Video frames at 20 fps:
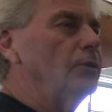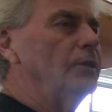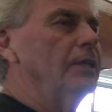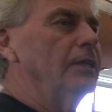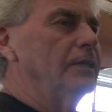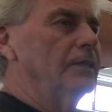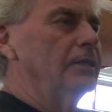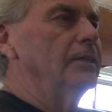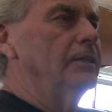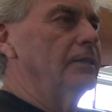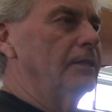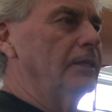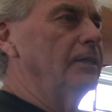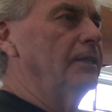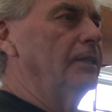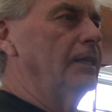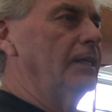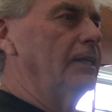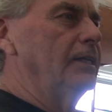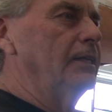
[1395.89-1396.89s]
then
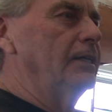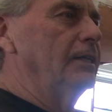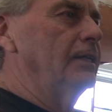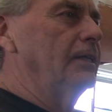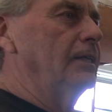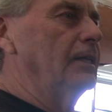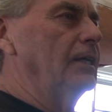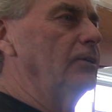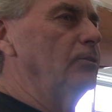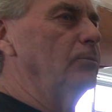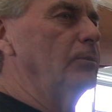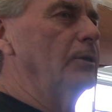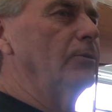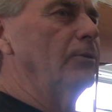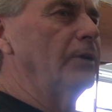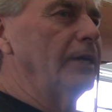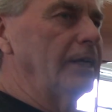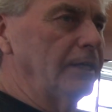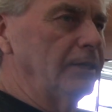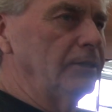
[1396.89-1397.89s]
that I knew my
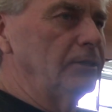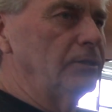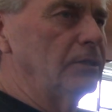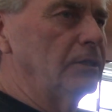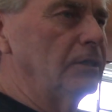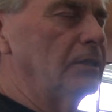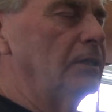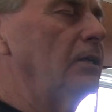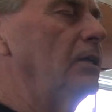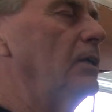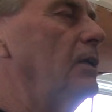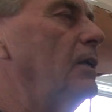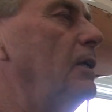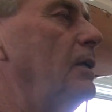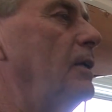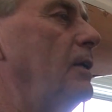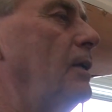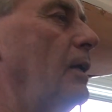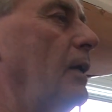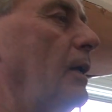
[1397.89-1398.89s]
range,
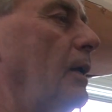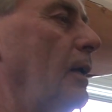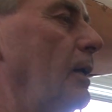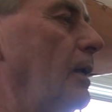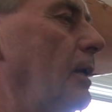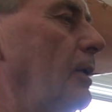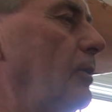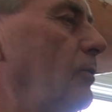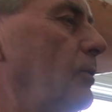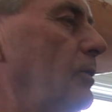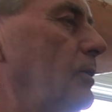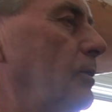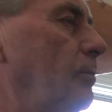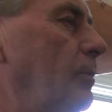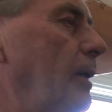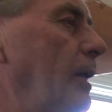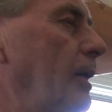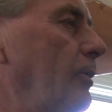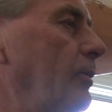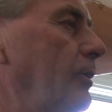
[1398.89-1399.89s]
and I knew that the
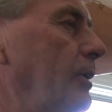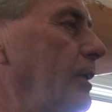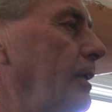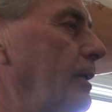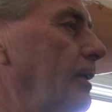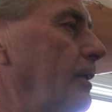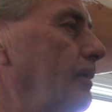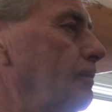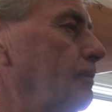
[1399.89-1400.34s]
battery